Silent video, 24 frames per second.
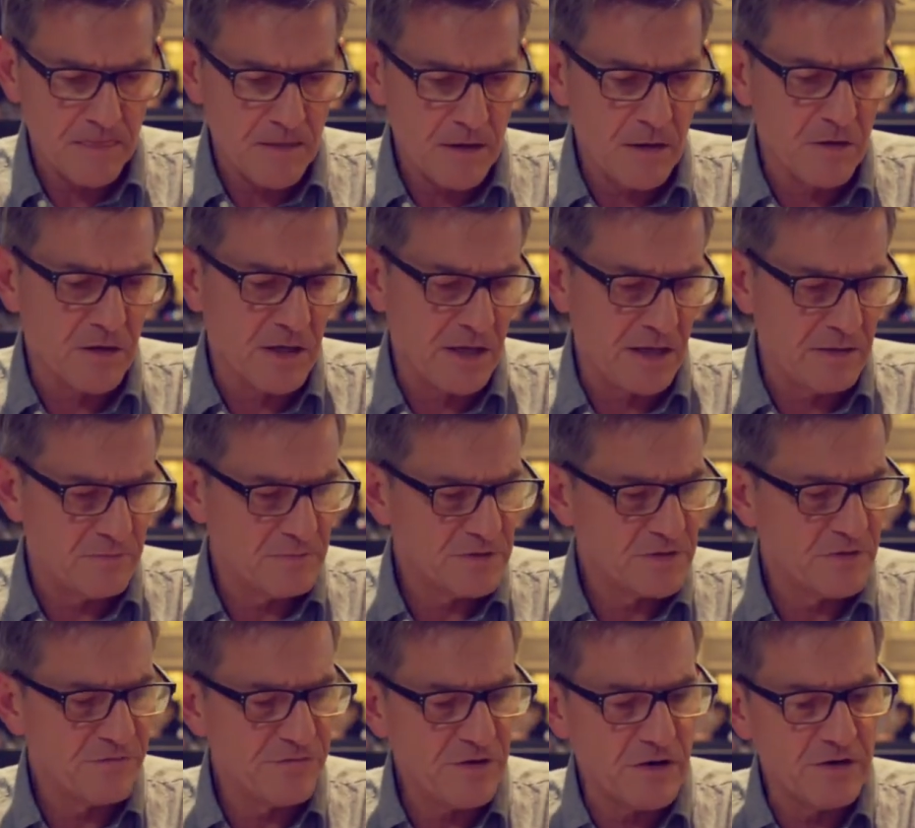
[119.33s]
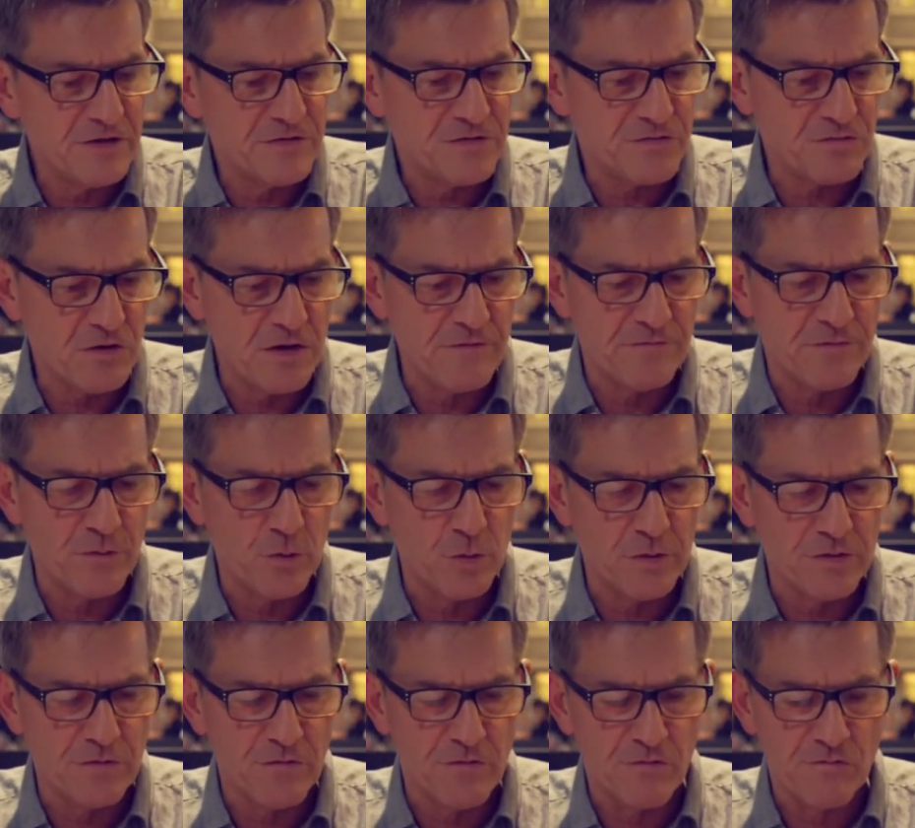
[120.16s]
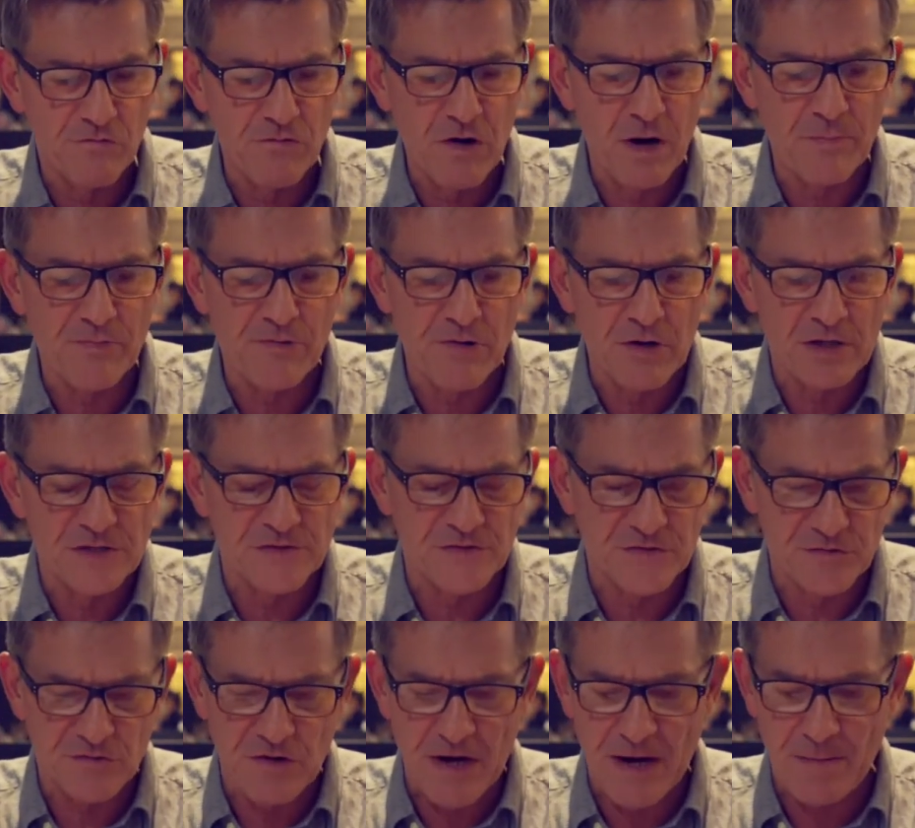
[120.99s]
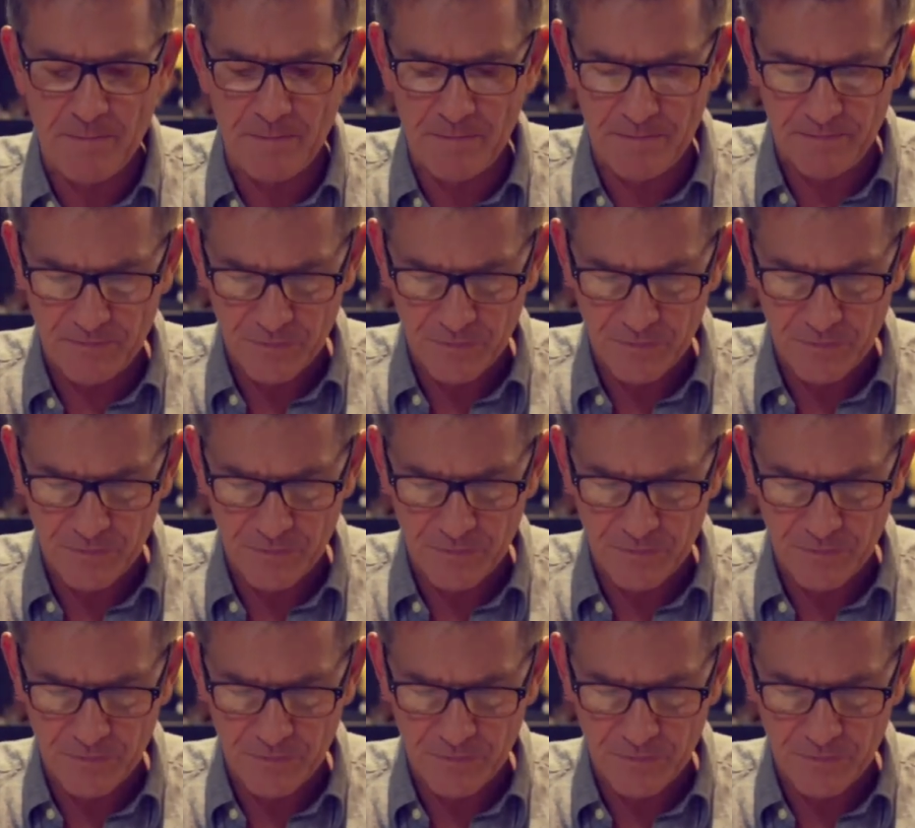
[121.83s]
Okay, it's a very straightforward rubberized strap,